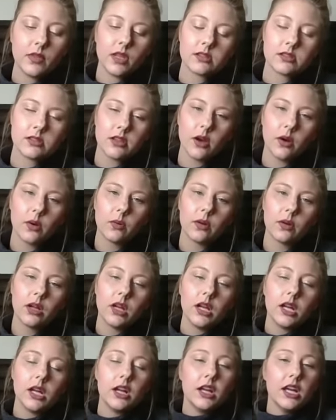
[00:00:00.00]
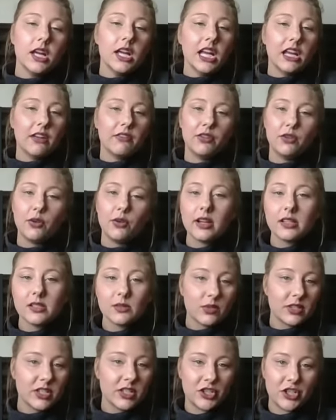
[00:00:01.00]
So if you guys
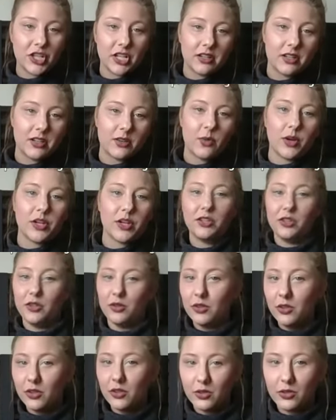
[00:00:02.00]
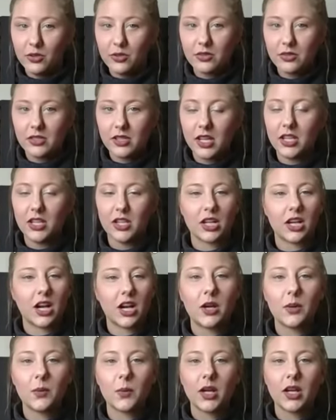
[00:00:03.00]
want to share what you use in your
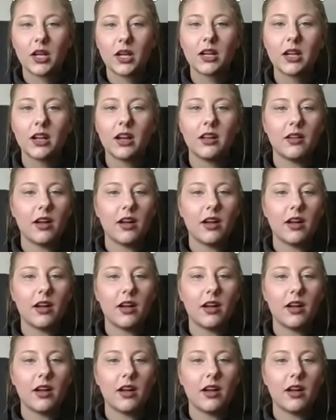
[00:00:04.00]
artwork,